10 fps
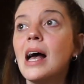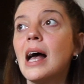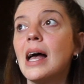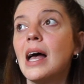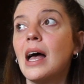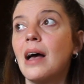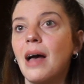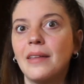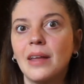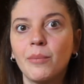
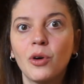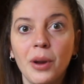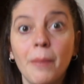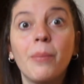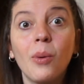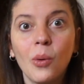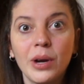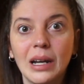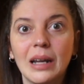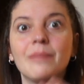And I'm gonna
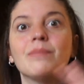boil